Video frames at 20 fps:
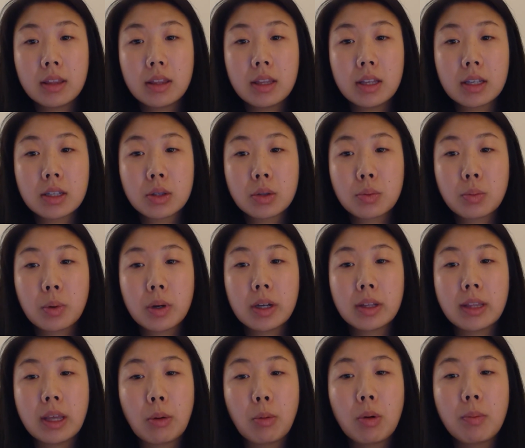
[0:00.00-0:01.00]

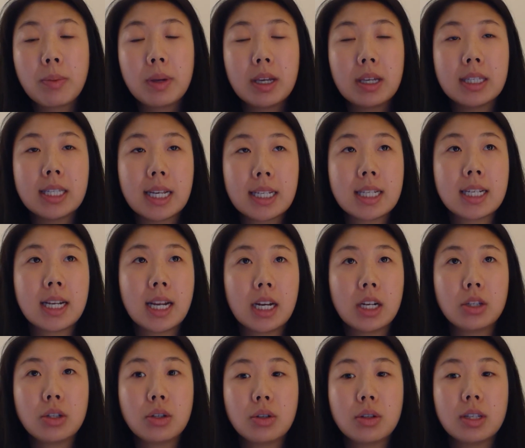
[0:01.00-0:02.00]
they would be
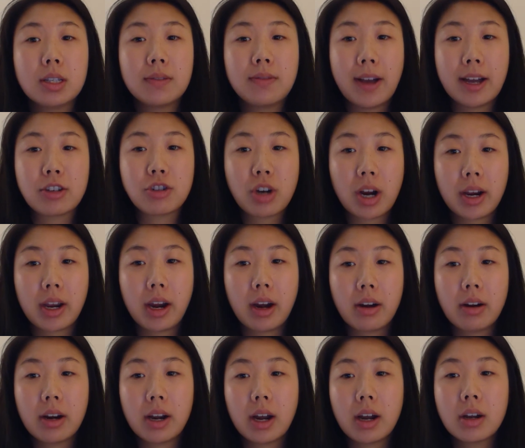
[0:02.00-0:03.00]
designated to this fast track
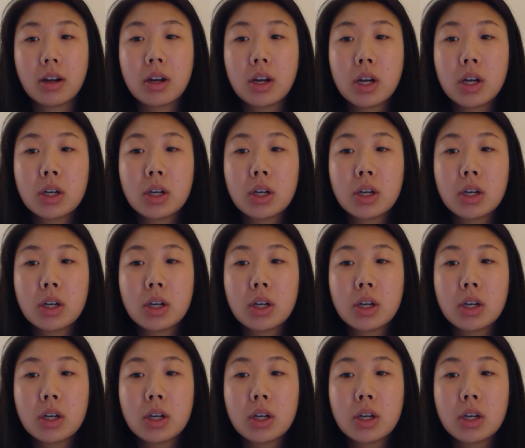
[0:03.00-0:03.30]
area.